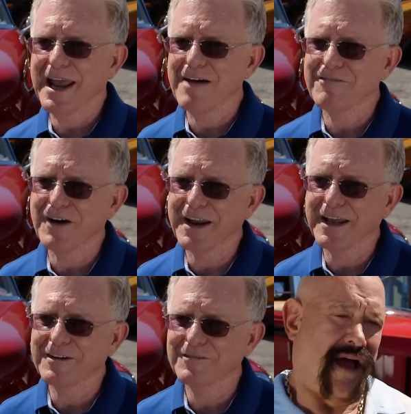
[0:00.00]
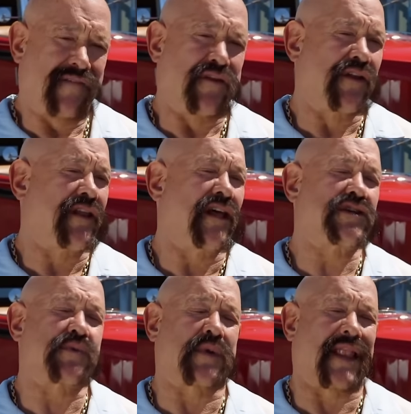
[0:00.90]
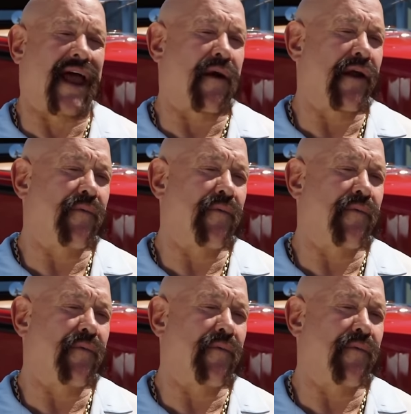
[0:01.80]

and have fun in. I've done deals with Larry.